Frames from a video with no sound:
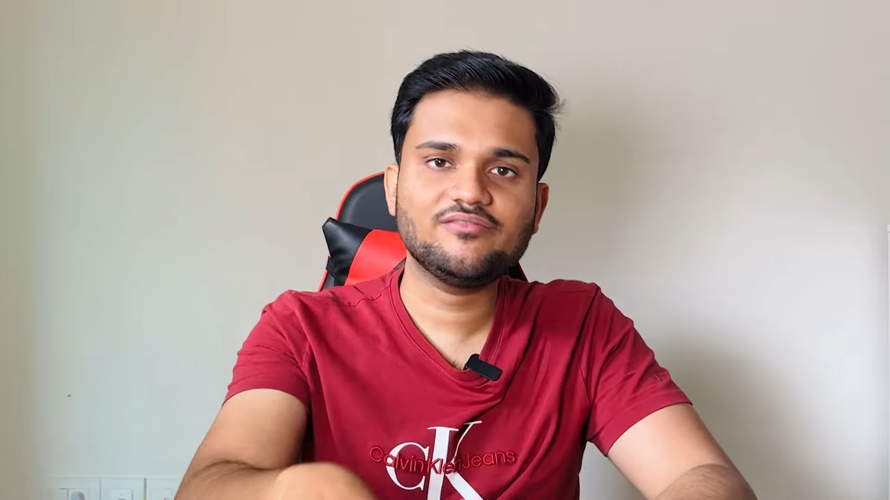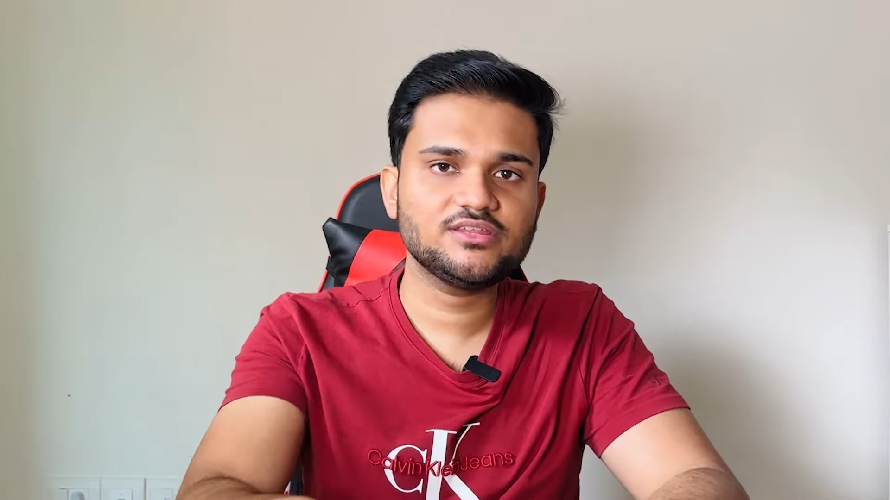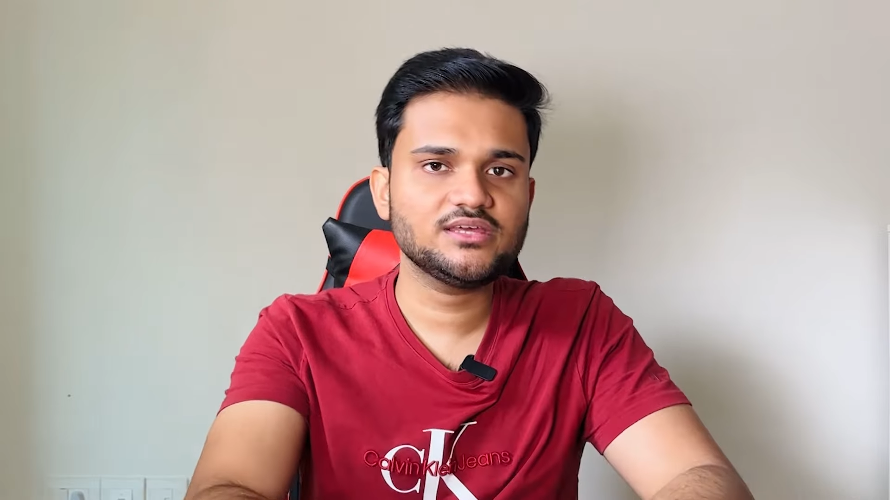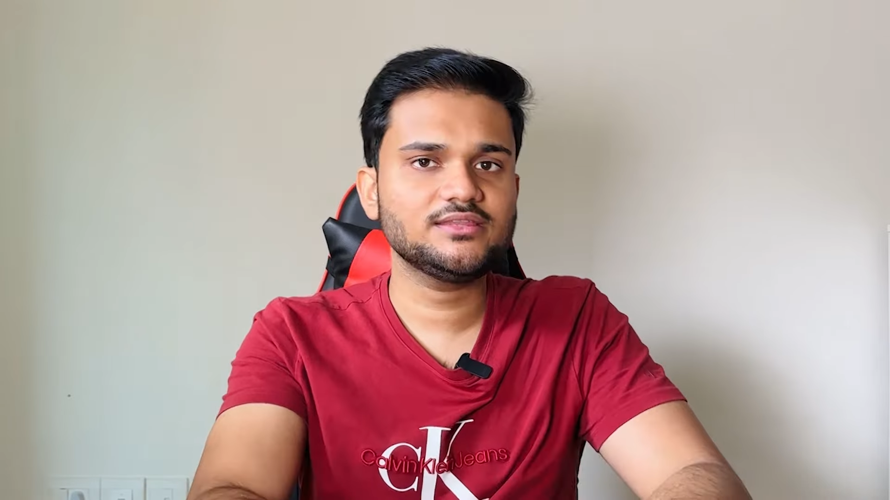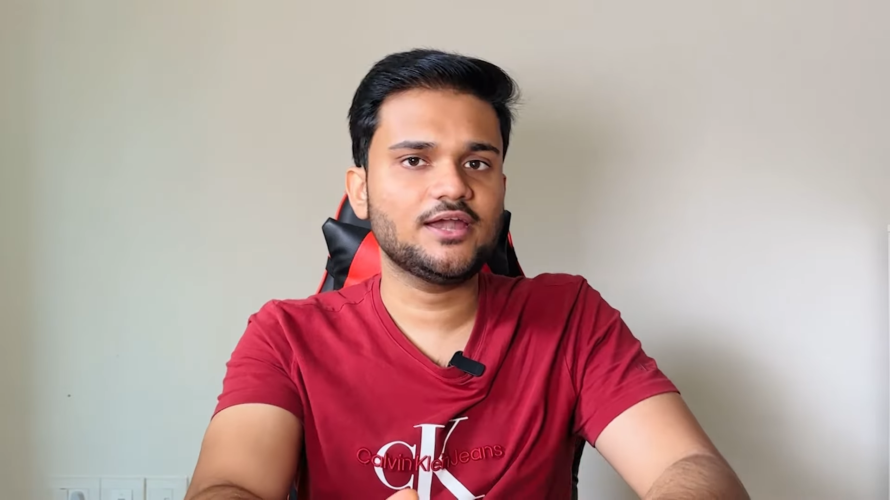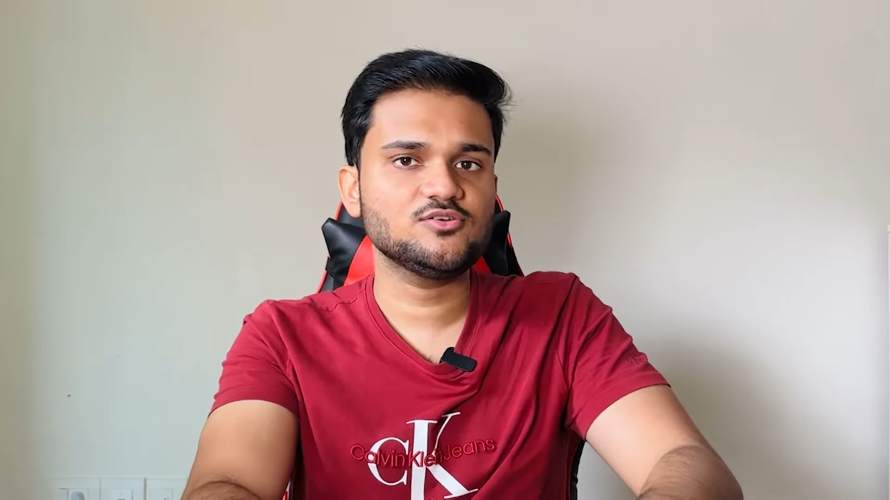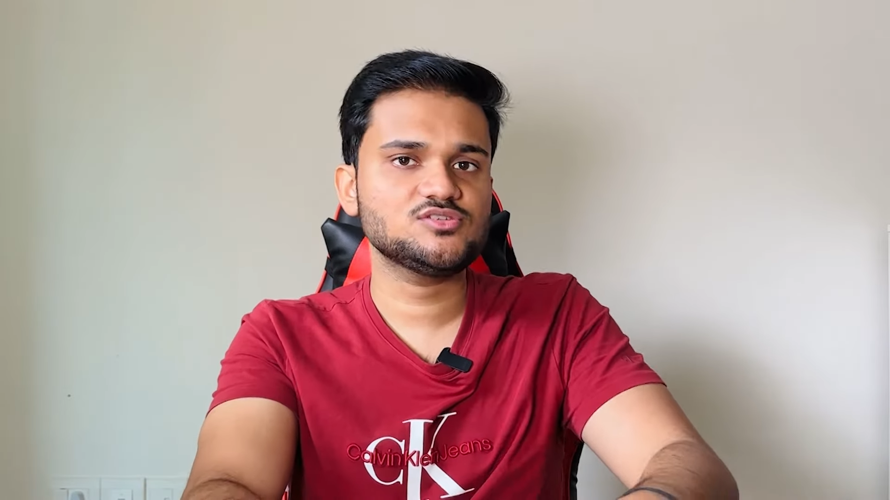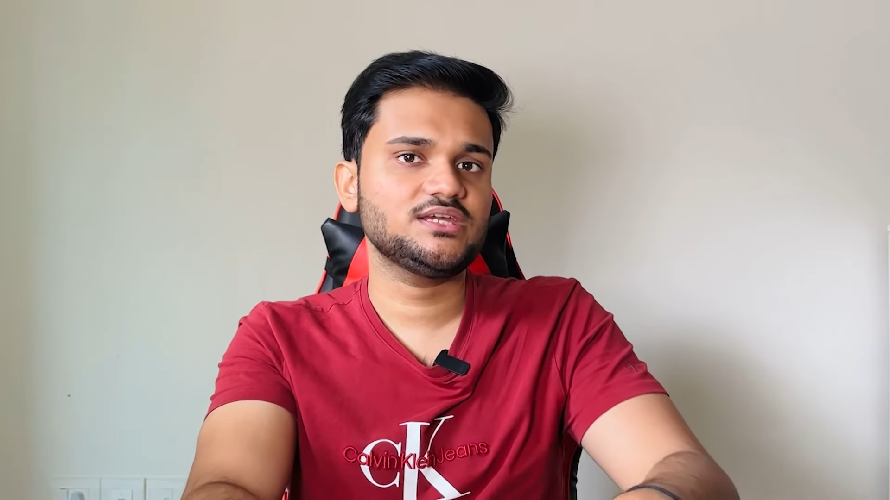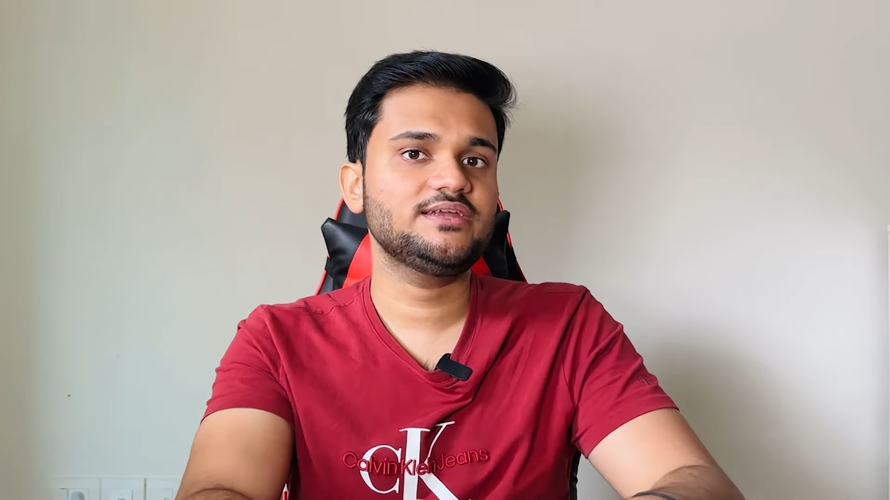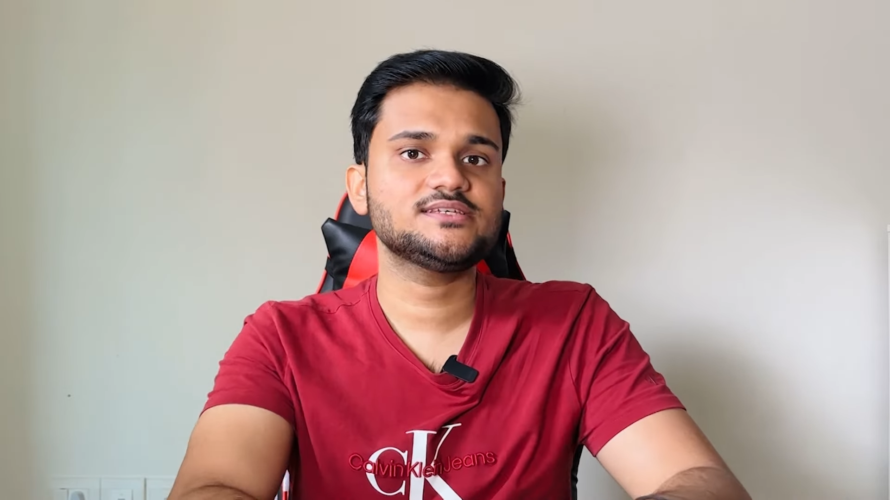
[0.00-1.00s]
everything that you
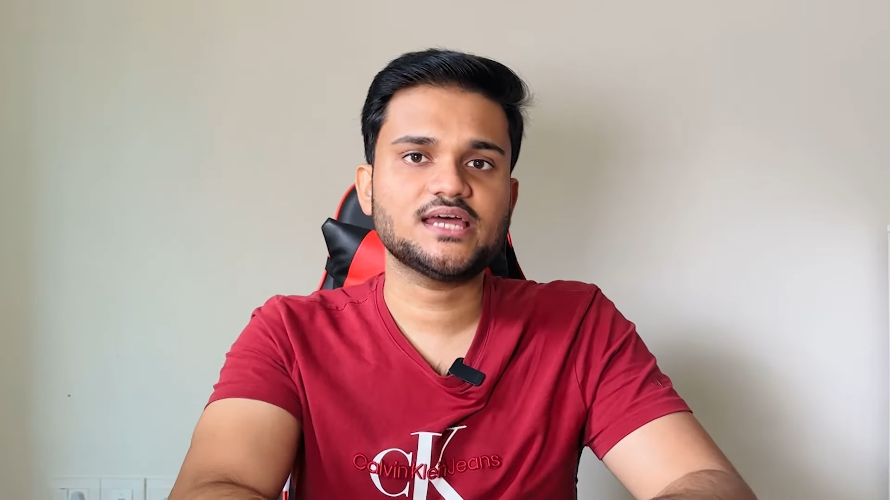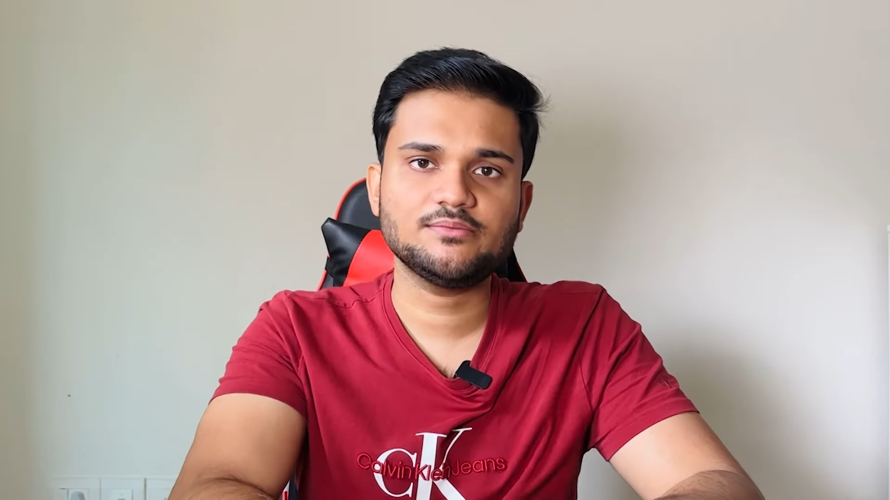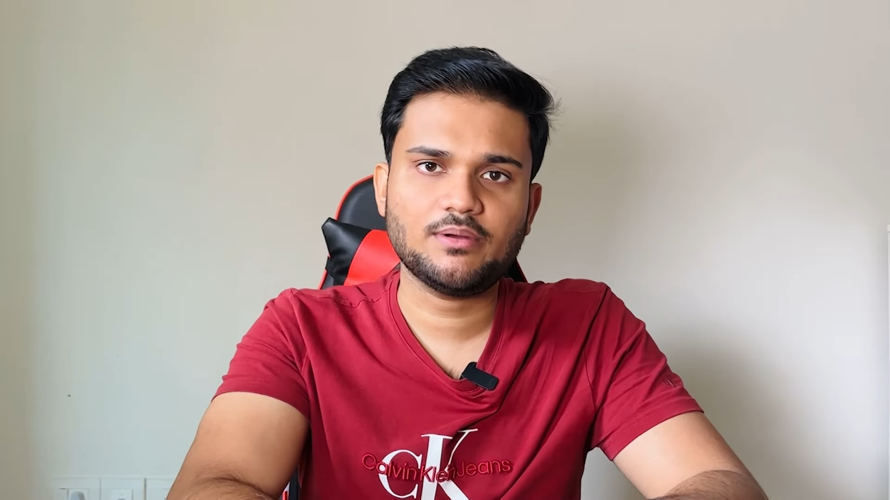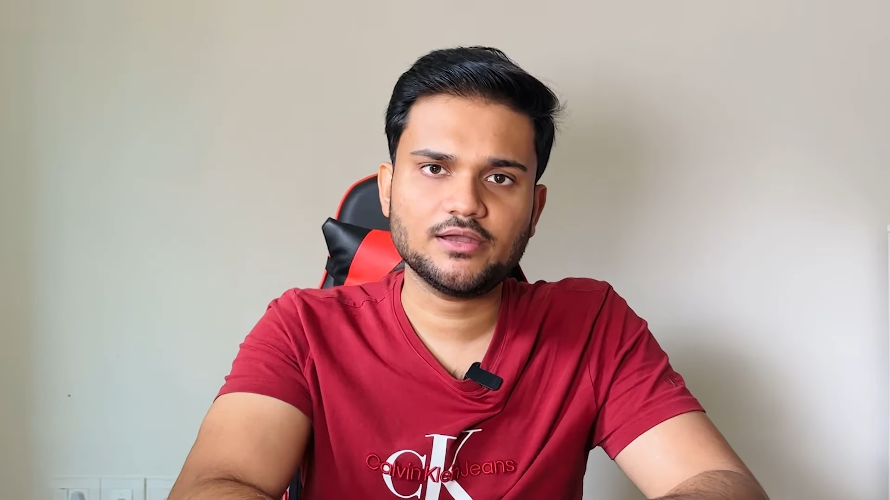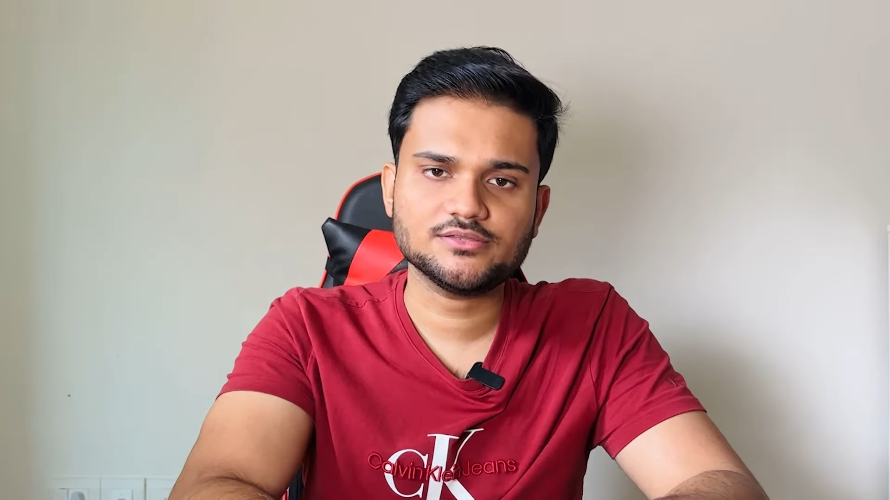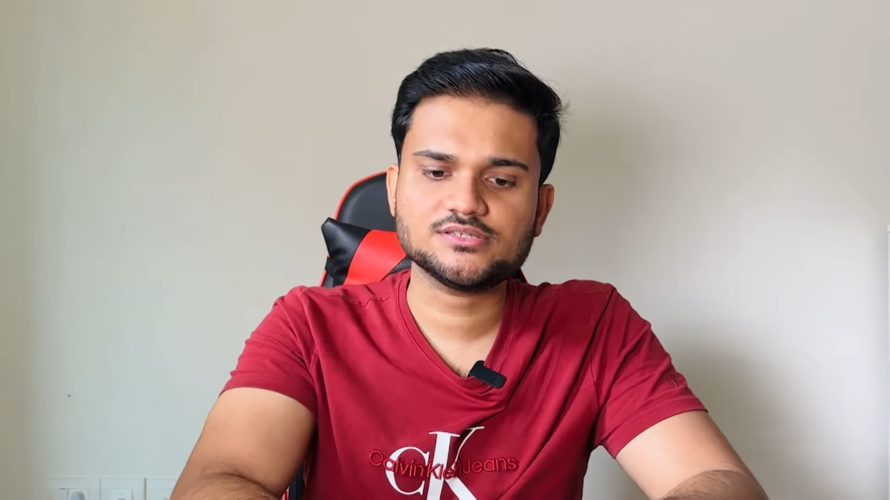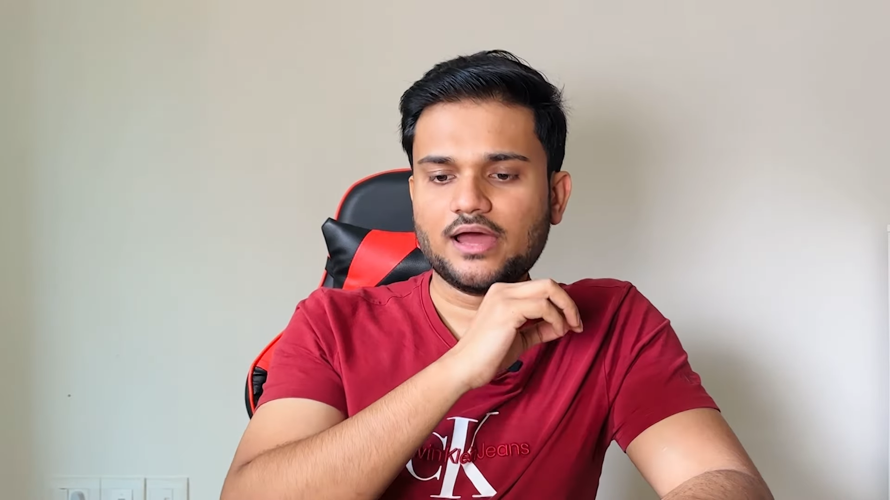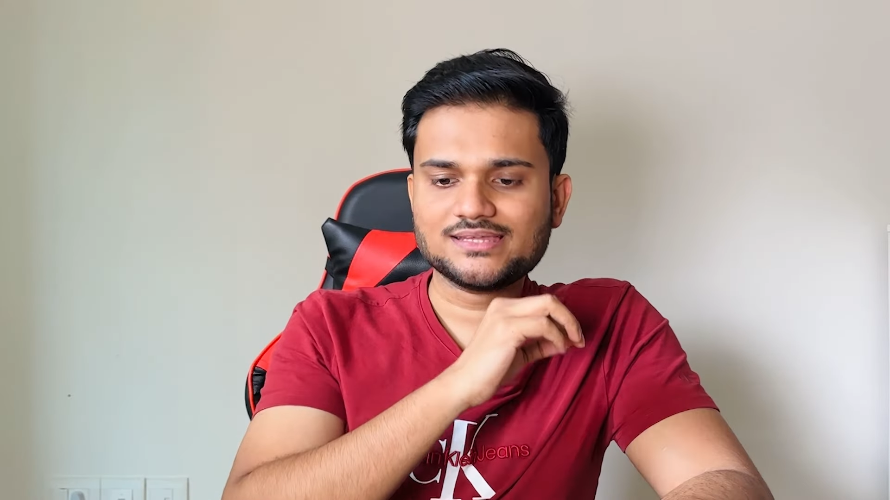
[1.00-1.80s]
see in design patterns